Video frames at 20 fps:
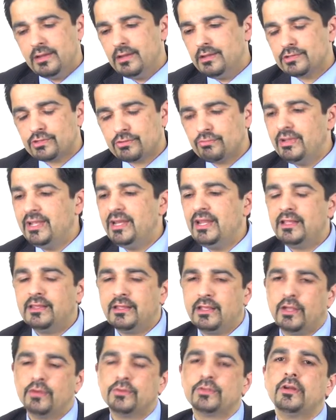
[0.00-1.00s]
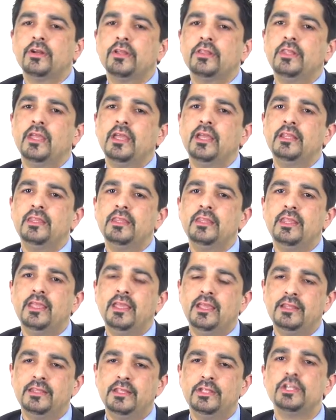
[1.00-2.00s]
screening that goes on
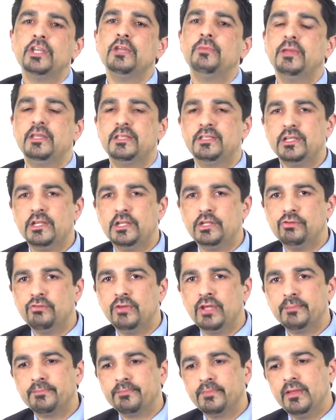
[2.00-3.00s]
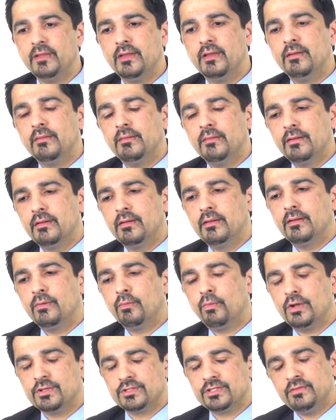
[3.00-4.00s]
in the GP surgery.
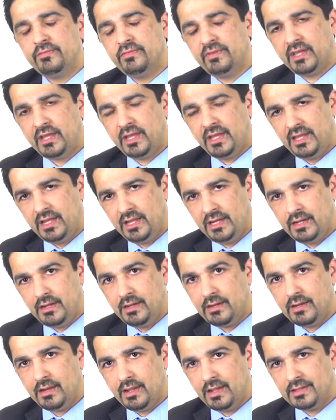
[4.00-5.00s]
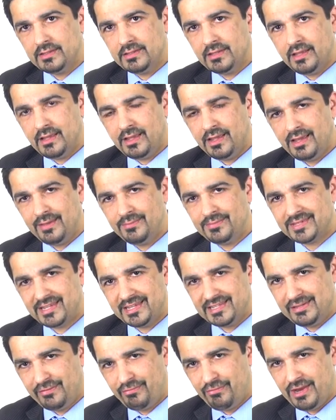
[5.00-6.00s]
What's the figure in
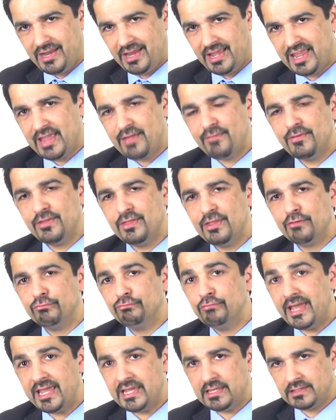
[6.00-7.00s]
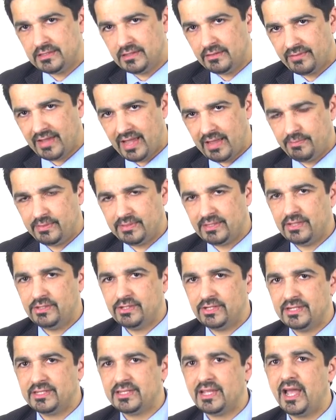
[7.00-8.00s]
schizophrenia, given the rate of
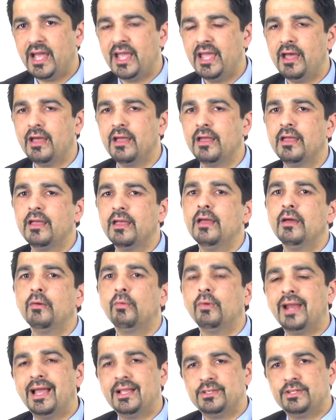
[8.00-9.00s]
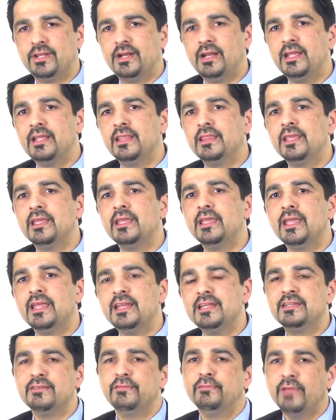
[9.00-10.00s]
hypertension is higher? Well, actually, the
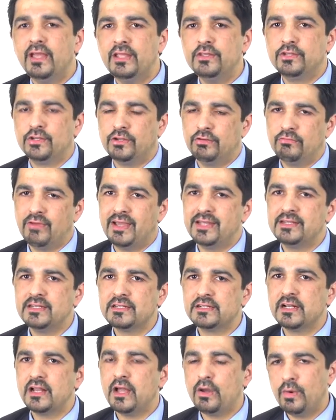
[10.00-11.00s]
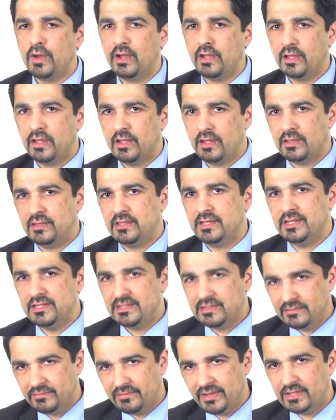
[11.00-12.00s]
intervention rate is lower. The
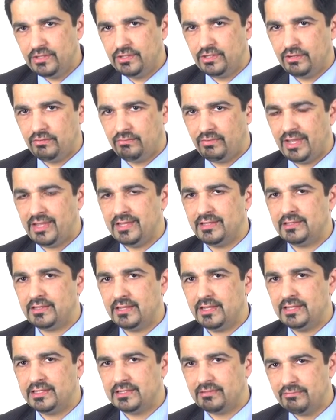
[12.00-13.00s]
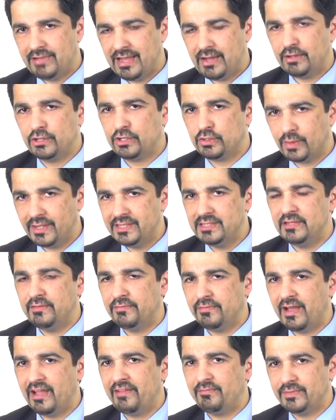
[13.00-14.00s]
intervention rate is around
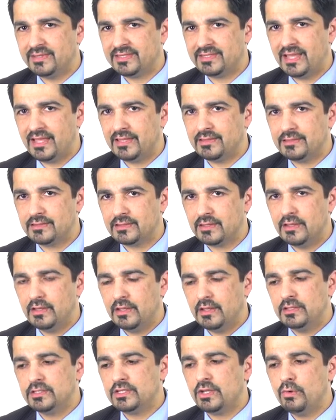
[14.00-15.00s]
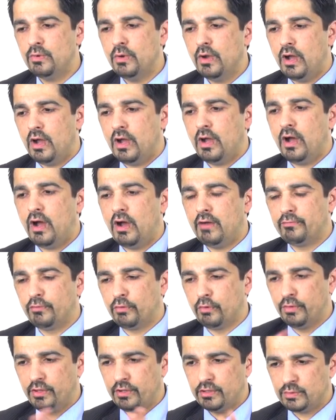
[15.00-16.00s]
25%. So of
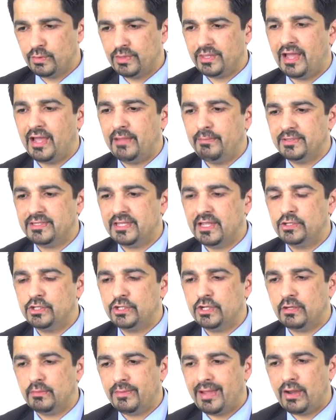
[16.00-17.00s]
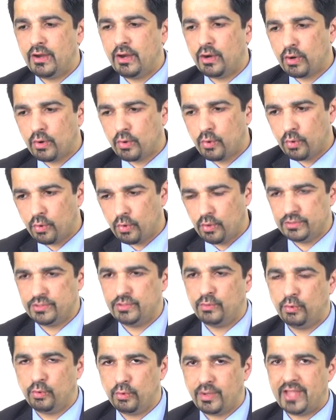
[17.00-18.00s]
all those with hypertension, about a
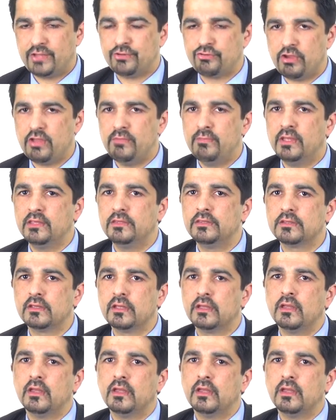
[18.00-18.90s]
quarter will get treatment